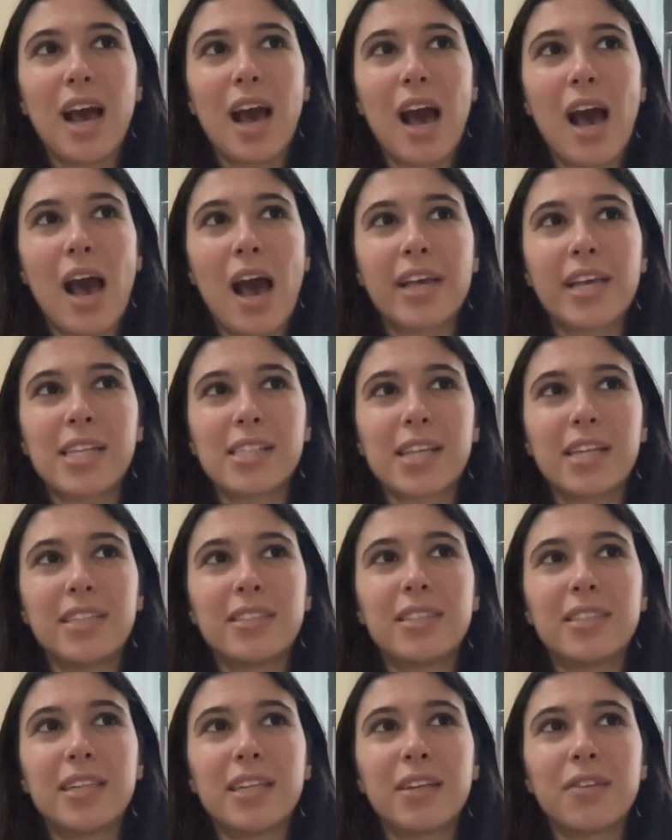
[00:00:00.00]
I guess I
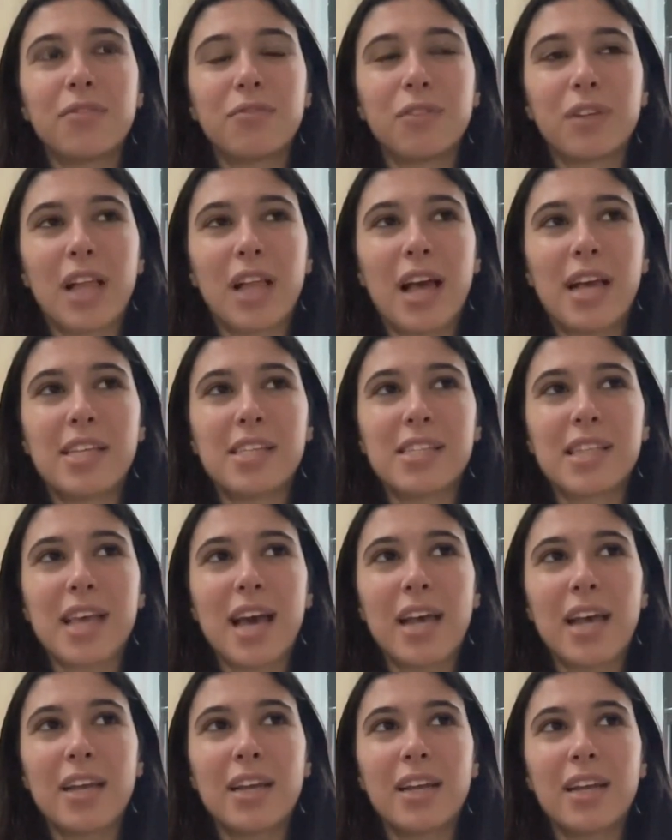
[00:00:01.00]
didn't realize
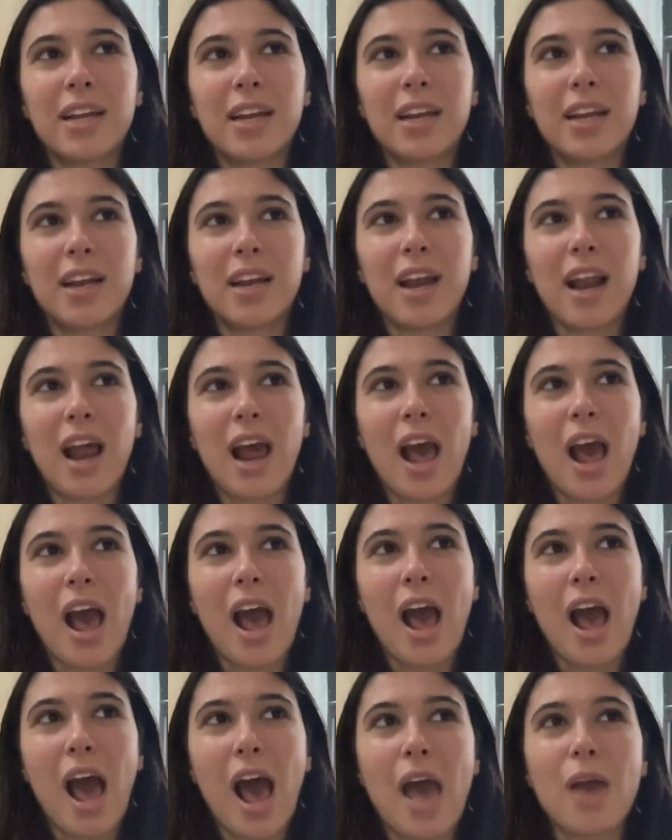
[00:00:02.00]
that
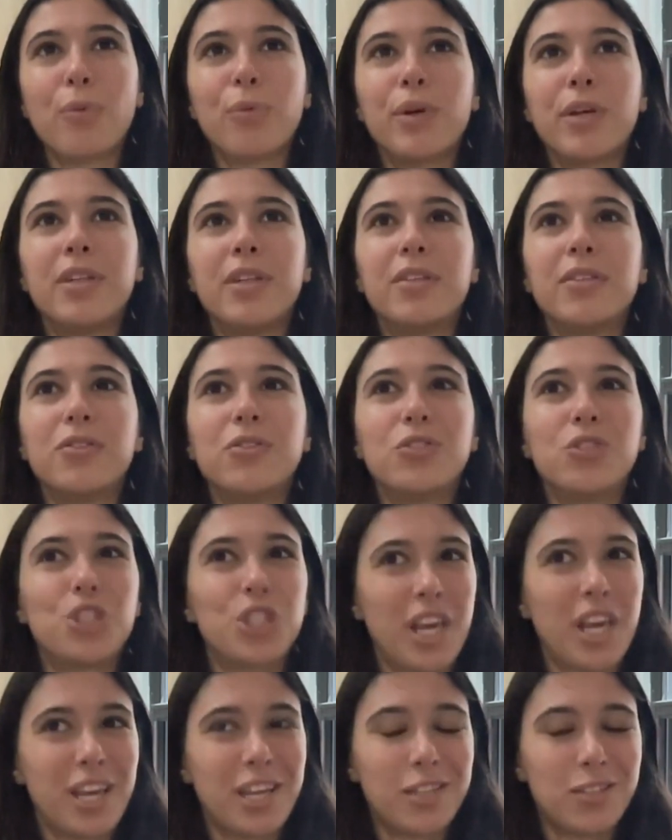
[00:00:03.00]
I would
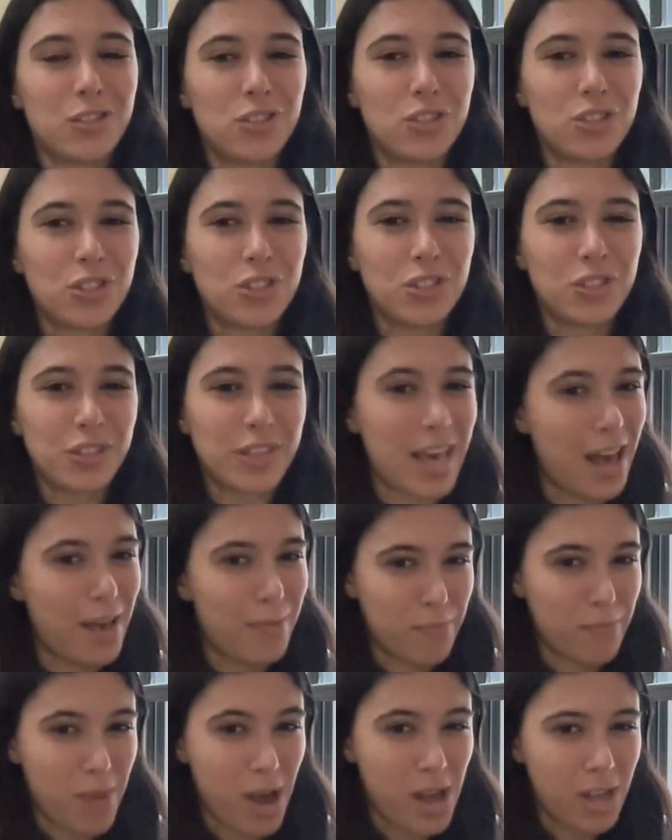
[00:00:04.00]
change that
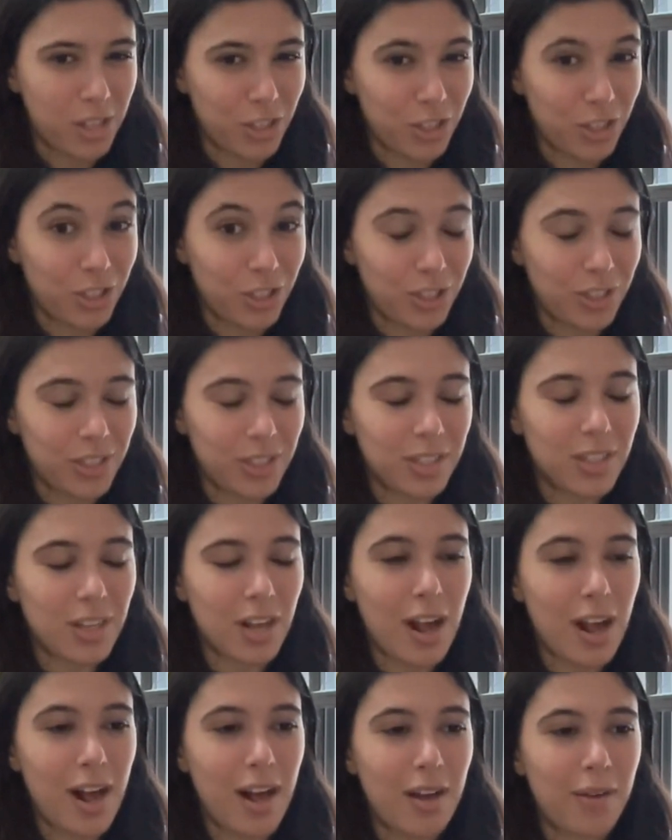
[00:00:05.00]
much.
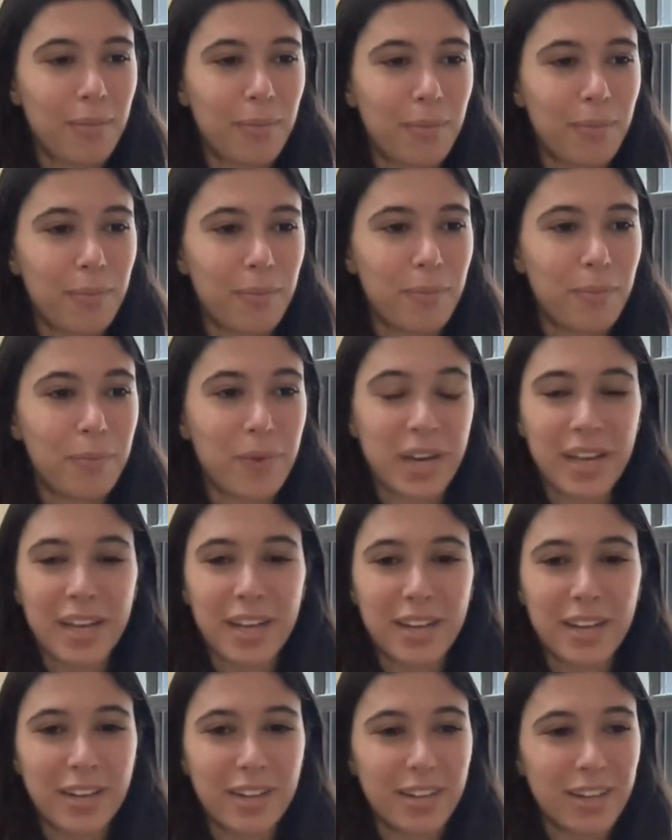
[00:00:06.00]

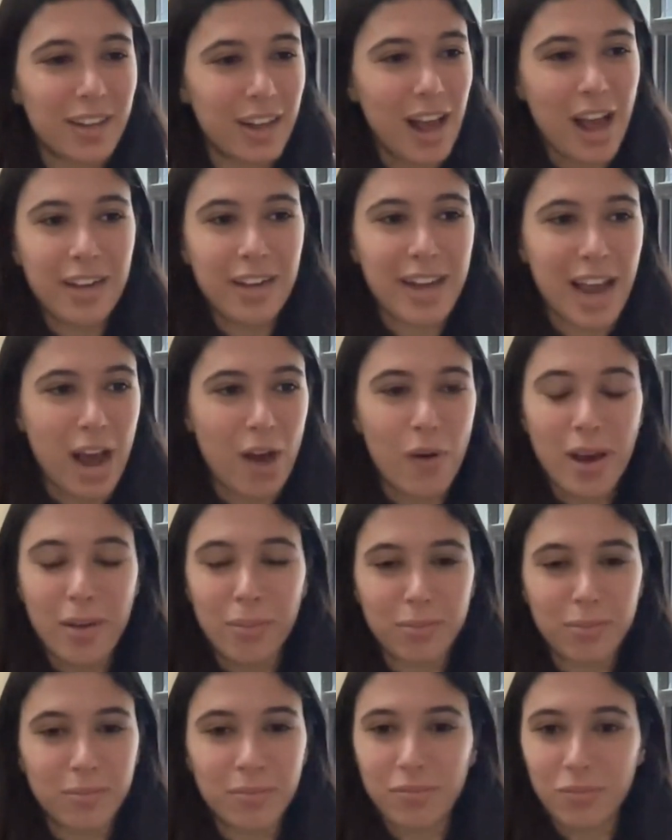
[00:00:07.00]
But now
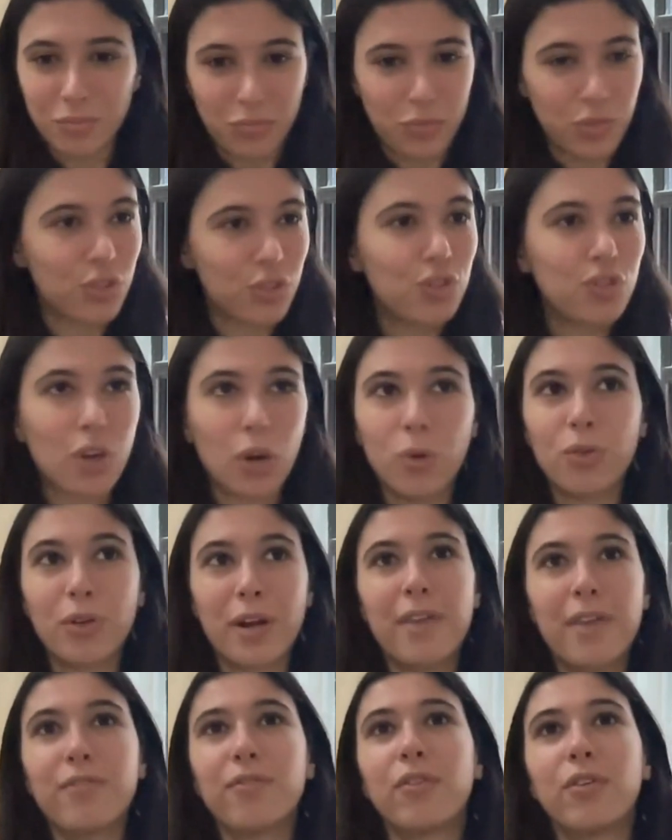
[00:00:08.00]
I'm so
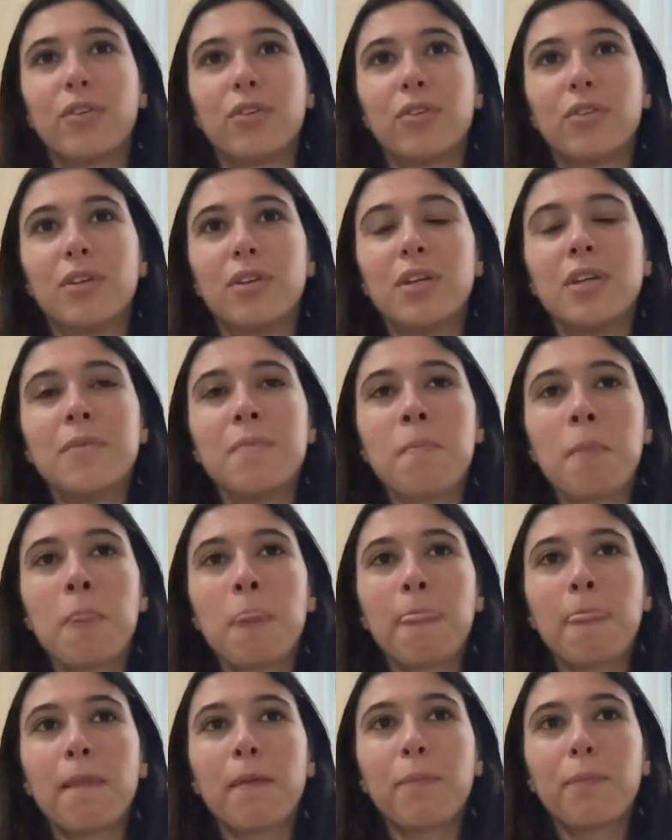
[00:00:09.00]
grateful
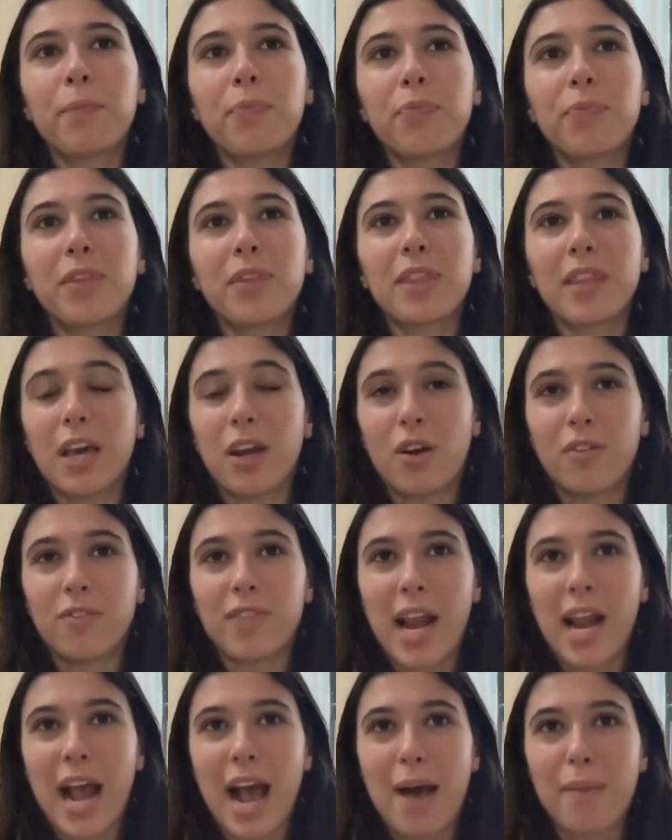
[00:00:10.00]
that all of
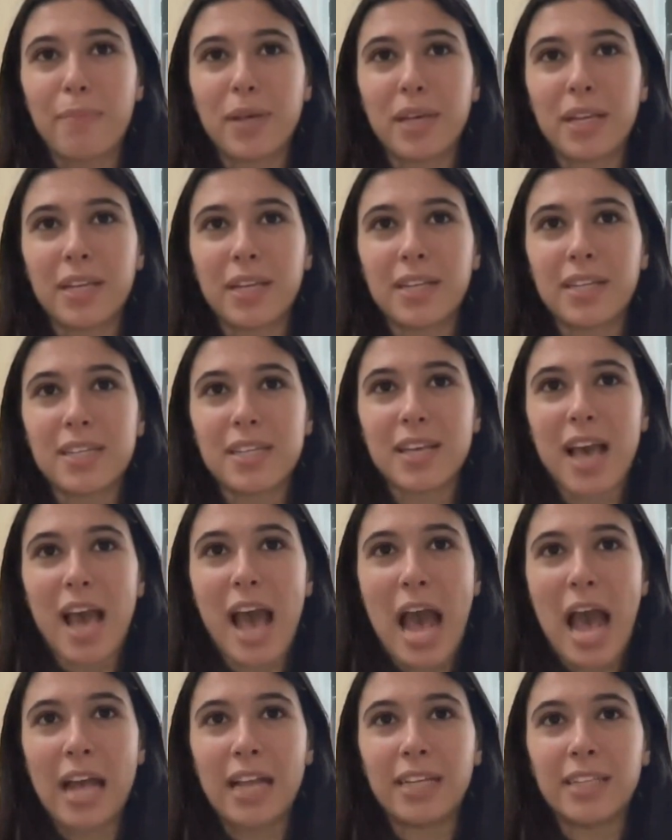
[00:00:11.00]
that happened.
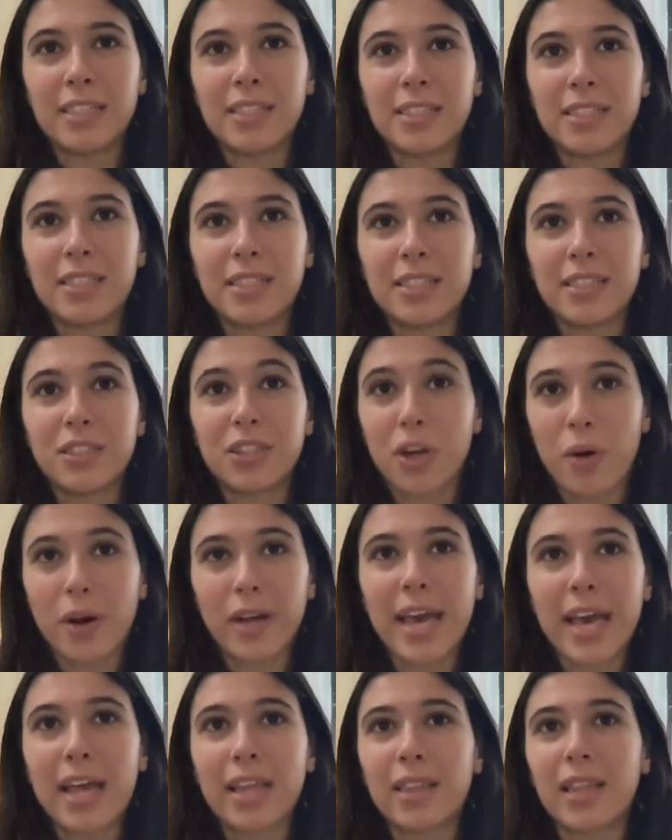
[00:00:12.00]
And,
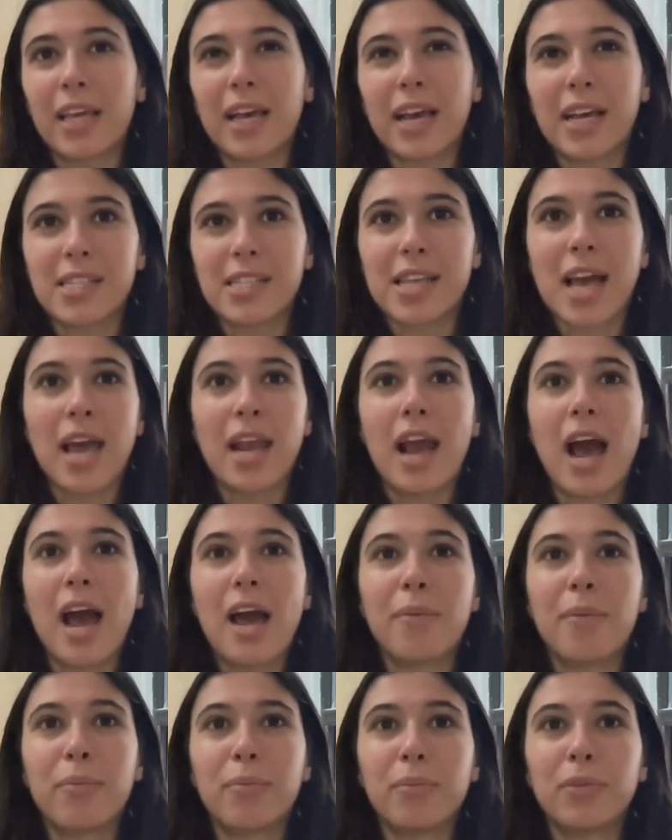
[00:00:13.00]
again, like I said,
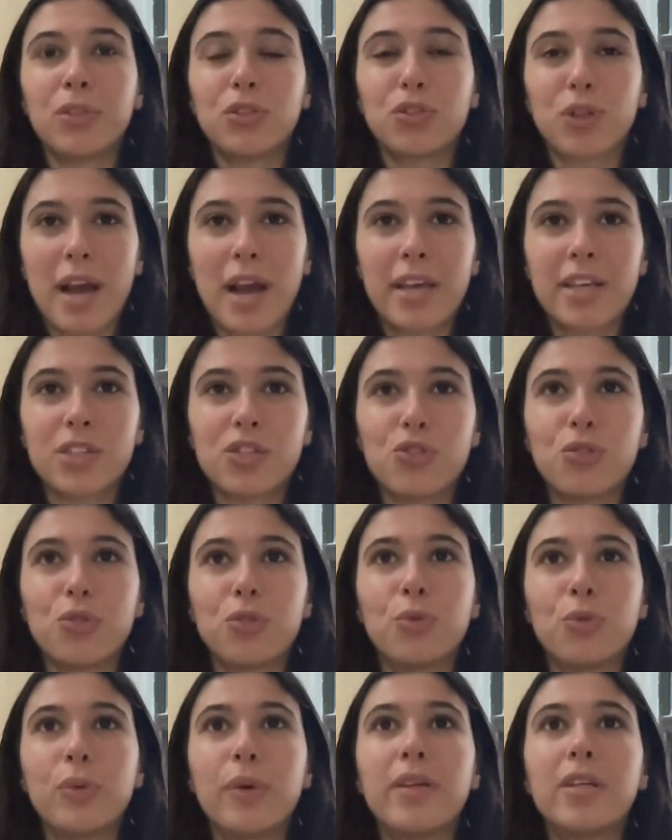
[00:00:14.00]
I'm trying
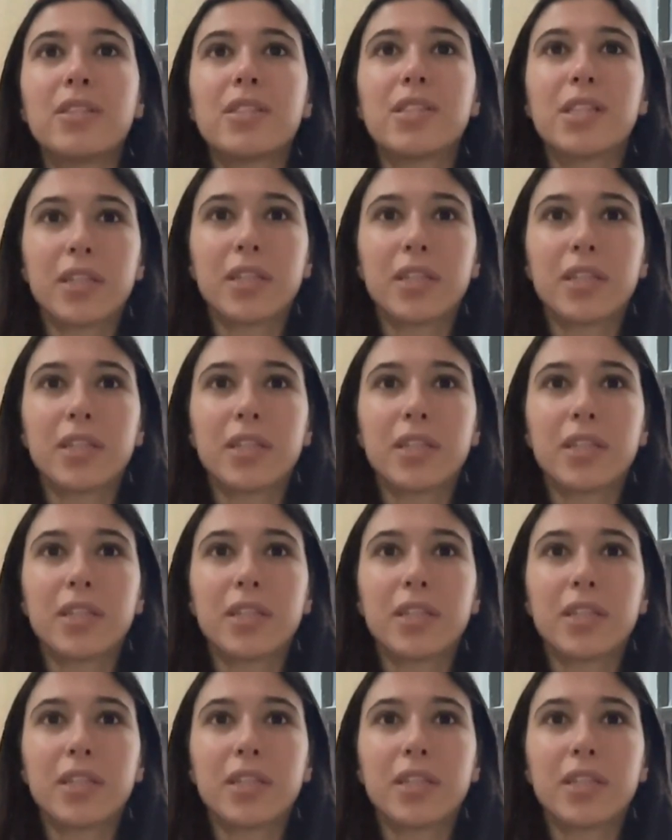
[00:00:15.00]
to still